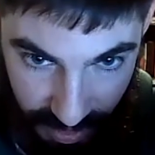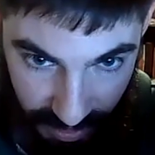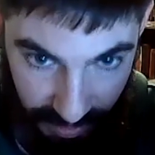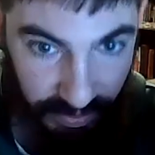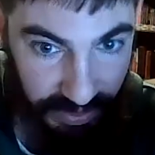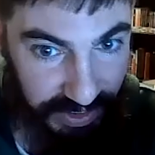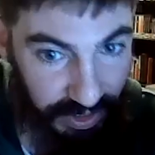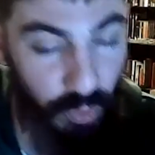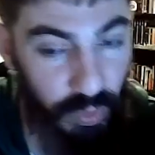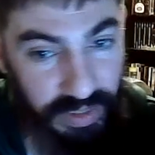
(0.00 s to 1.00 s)
And if that's the
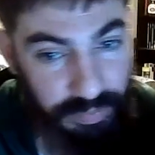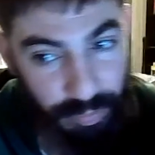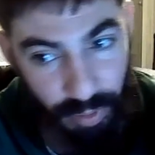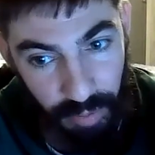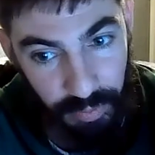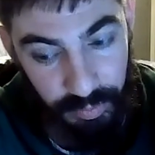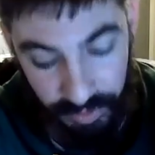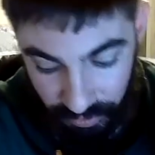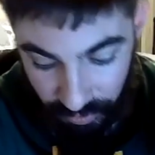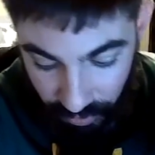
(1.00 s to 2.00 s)
only problem
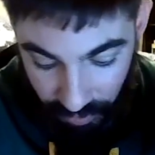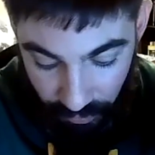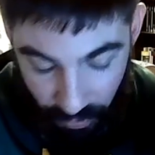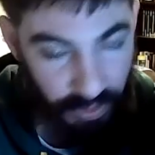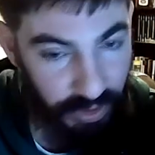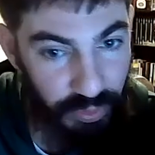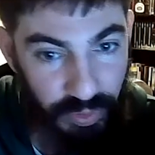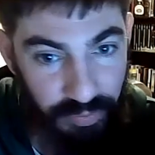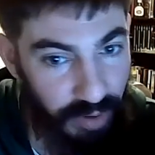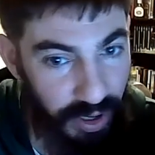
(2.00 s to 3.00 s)
that you're looking for, then you
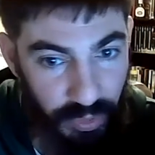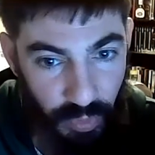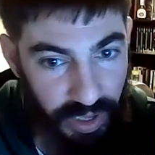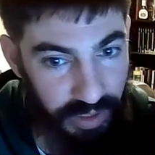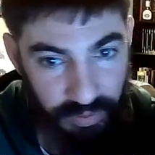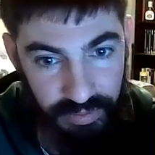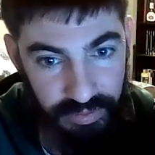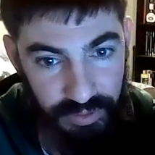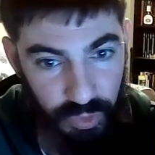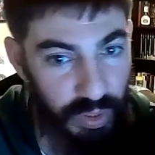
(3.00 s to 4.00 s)
can find a way to
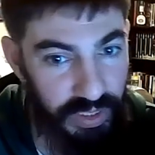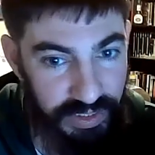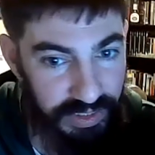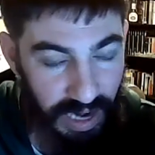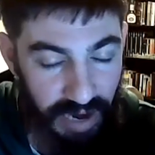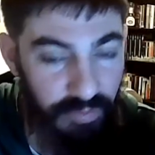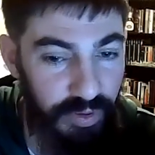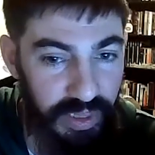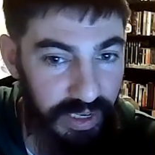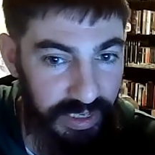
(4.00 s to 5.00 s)
twist
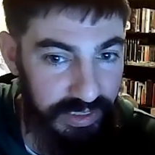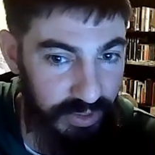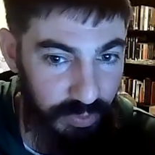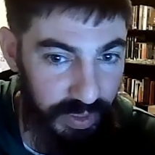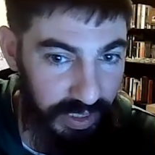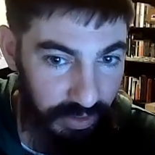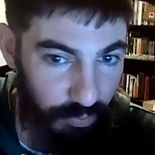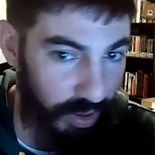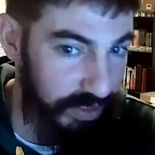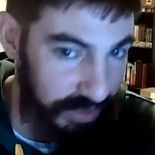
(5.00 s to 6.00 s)
everything into being
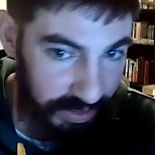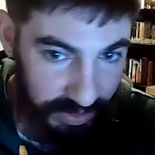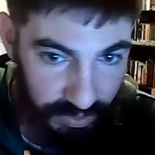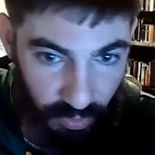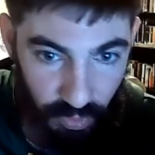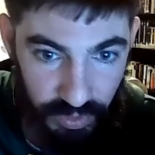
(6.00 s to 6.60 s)
racist or